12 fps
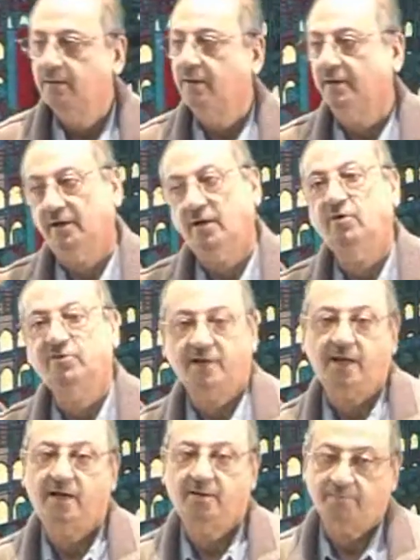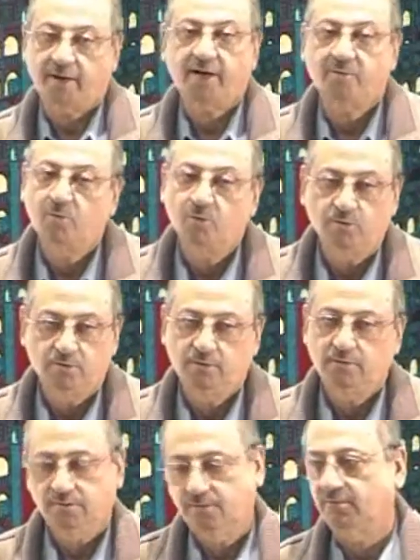or ya Mahmud,
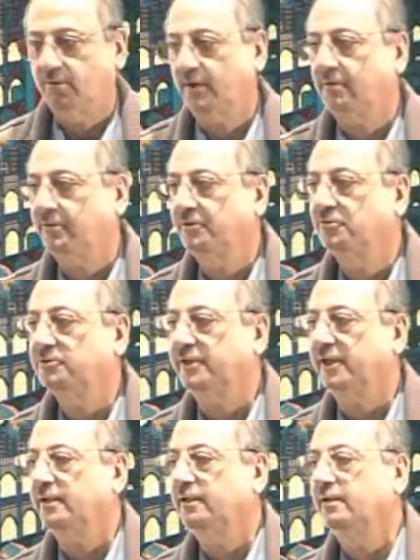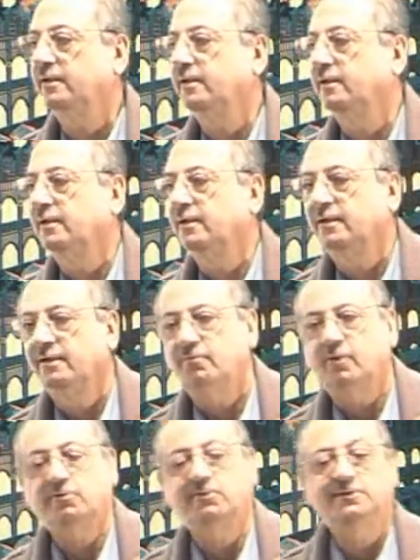whatever you say.
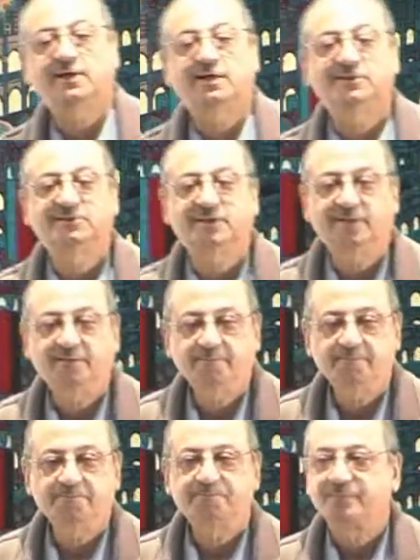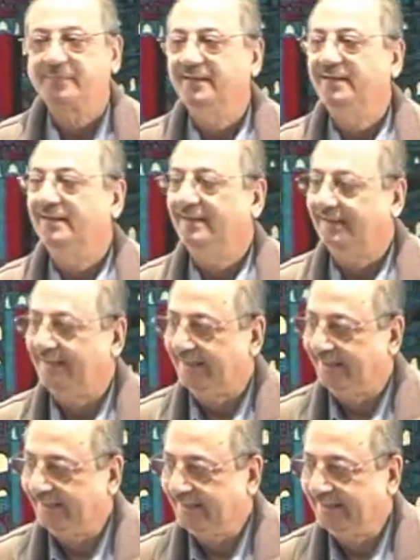What was the answer?
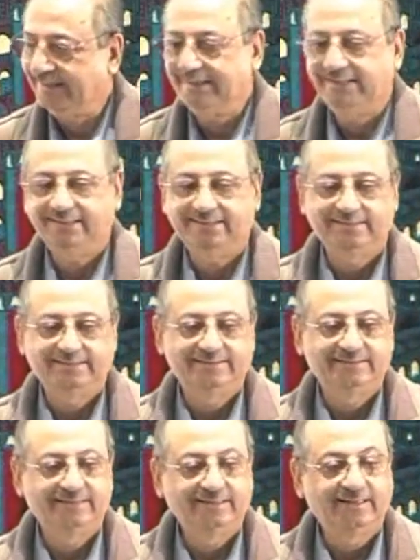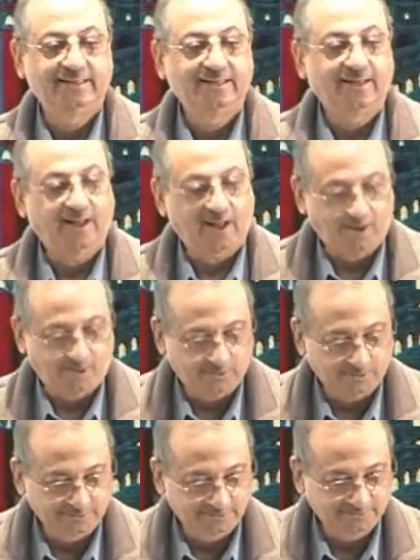Li
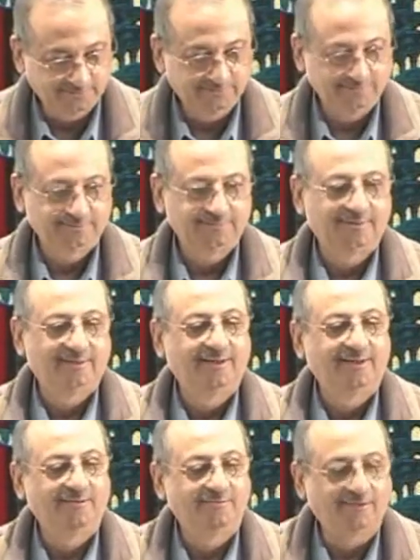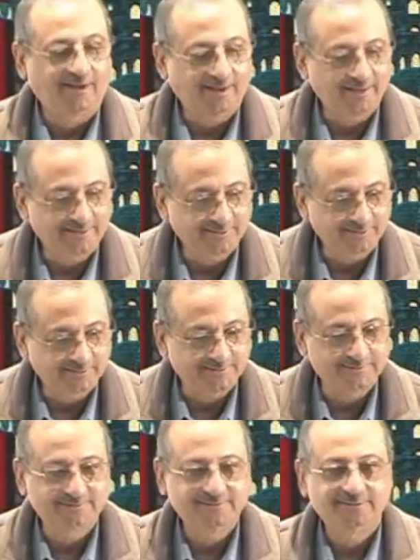akhun wahidun.
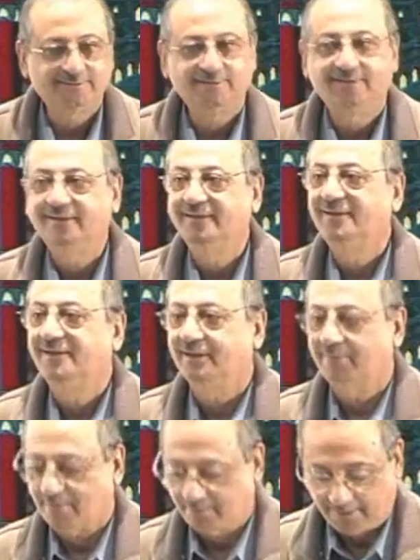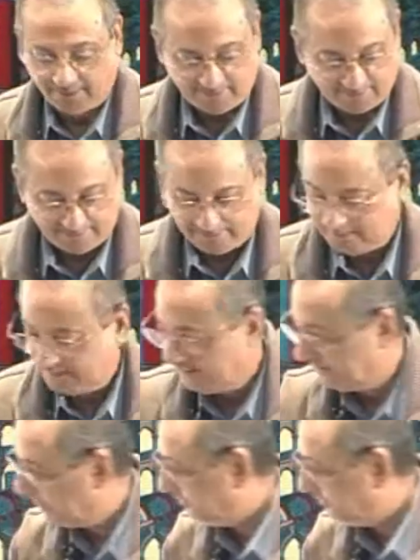Remember? We